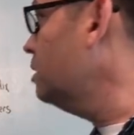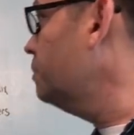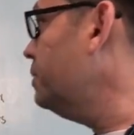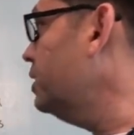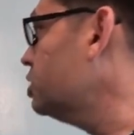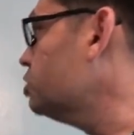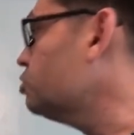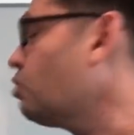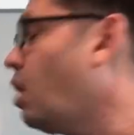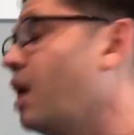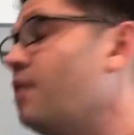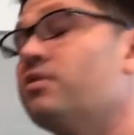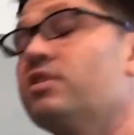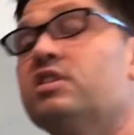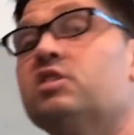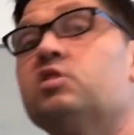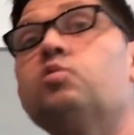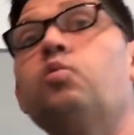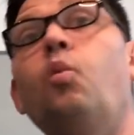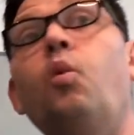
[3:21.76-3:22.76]
the big driver of
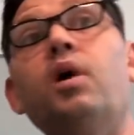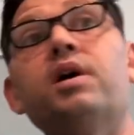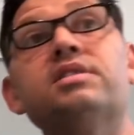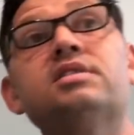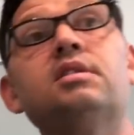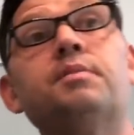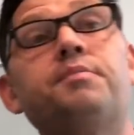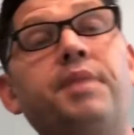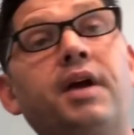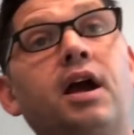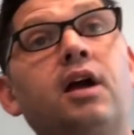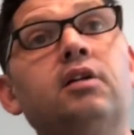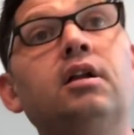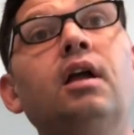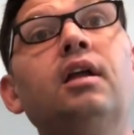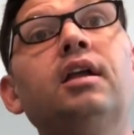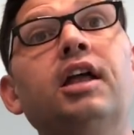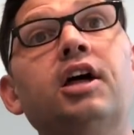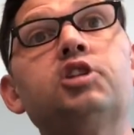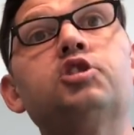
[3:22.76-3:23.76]
this was the
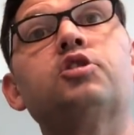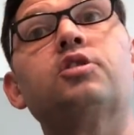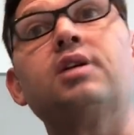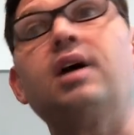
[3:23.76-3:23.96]
parallel ledger